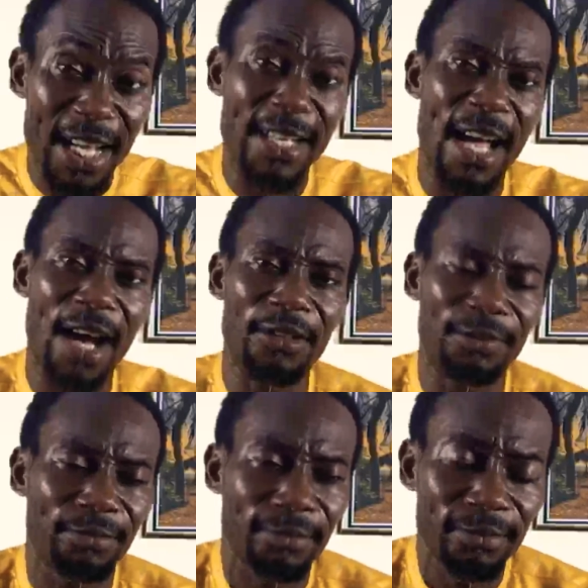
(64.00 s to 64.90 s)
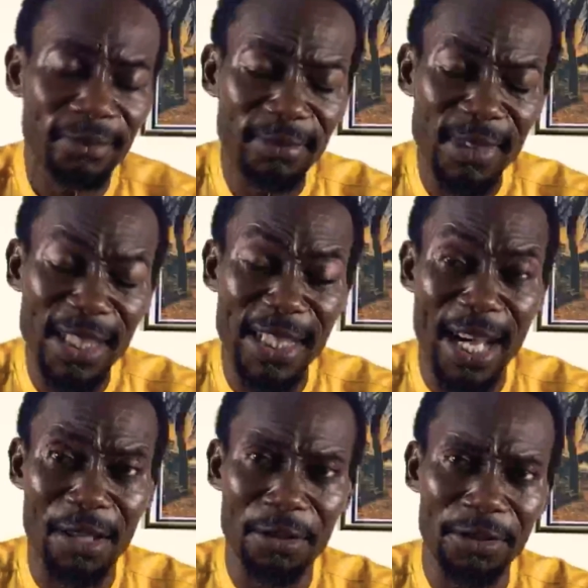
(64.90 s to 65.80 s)
and now in
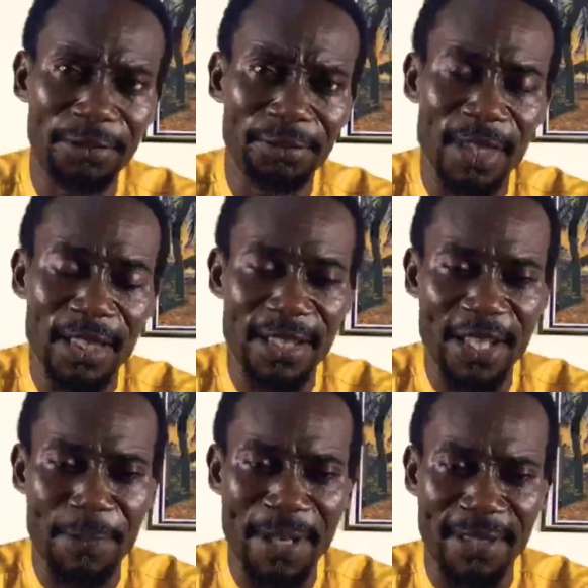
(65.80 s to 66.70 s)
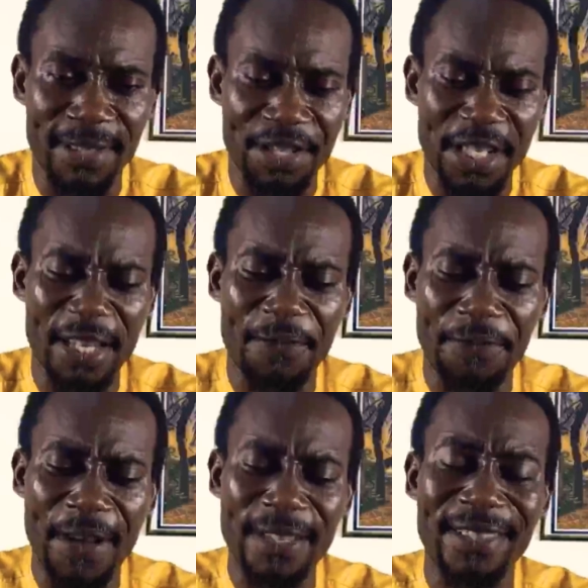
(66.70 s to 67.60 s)
our own dispensation. The
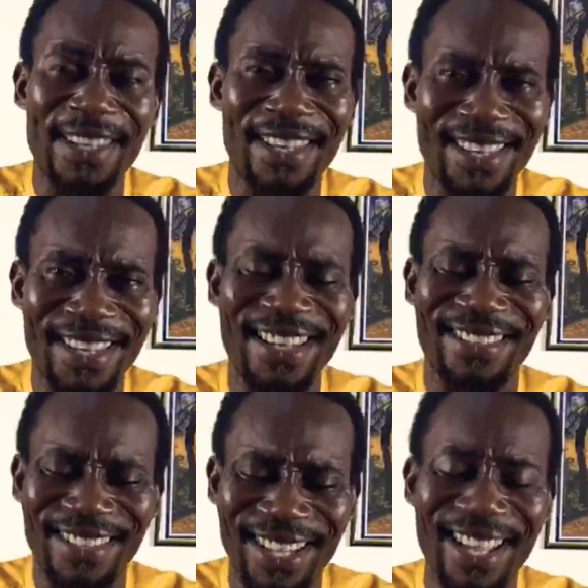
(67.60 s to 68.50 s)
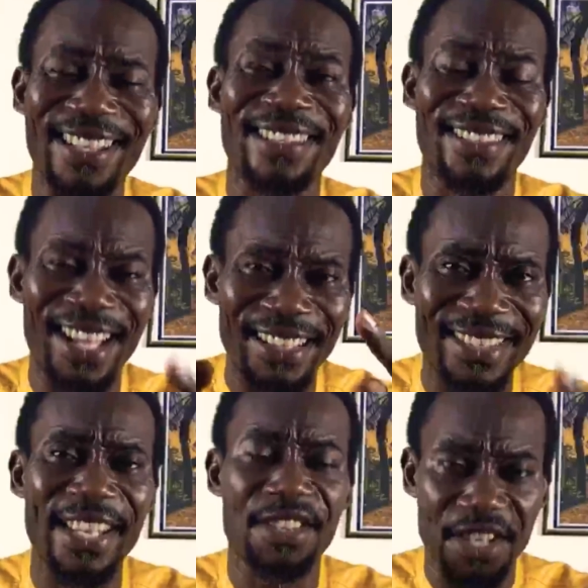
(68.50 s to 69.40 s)
first key is catch the
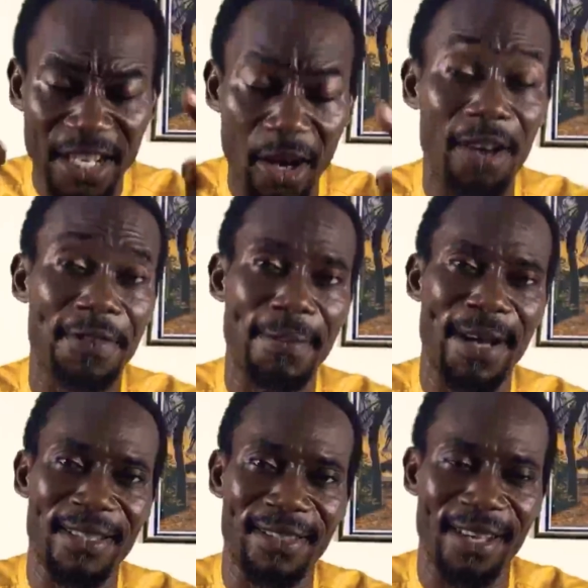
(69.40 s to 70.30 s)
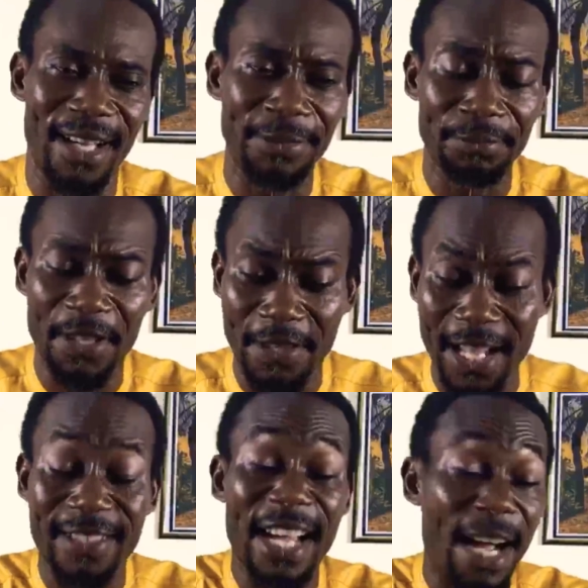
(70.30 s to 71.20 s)
attention of the master.
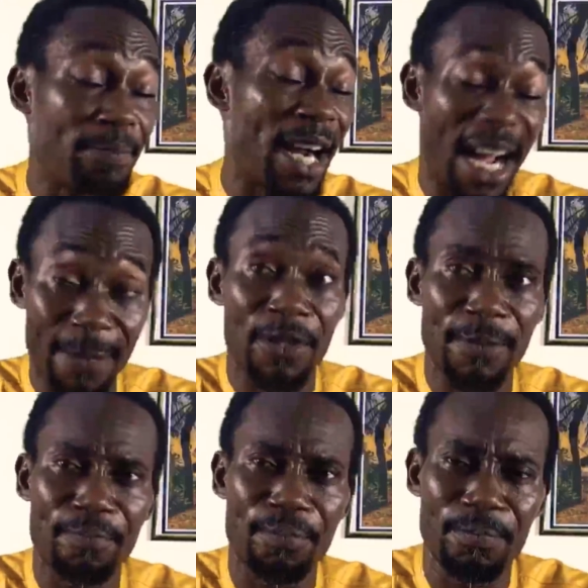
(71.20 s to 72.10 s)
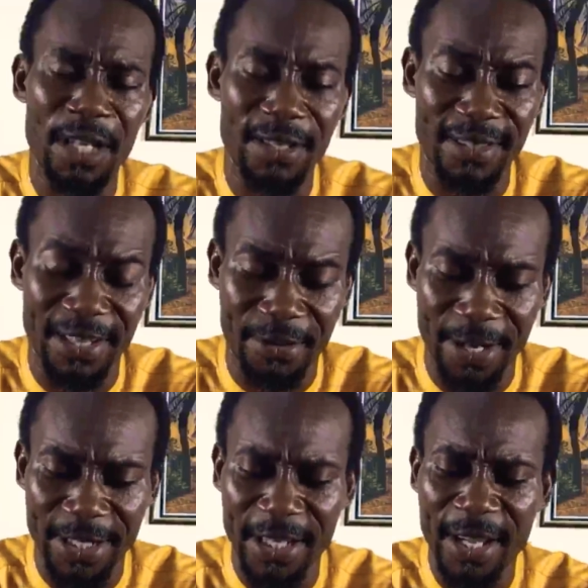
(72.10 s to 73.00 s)
That's Abraham's
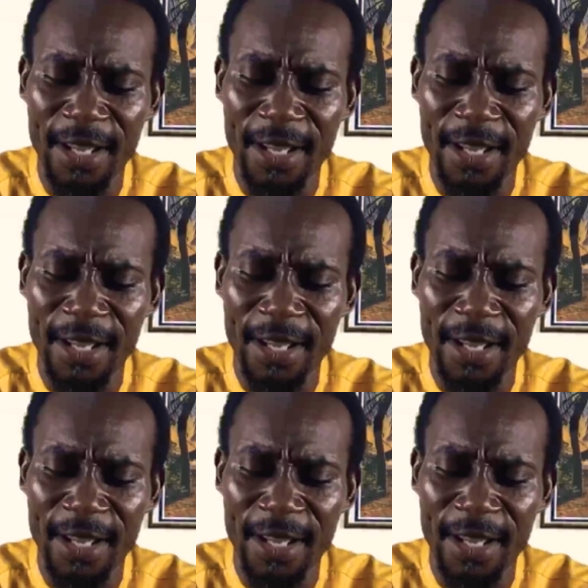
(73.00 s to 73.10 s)
secret.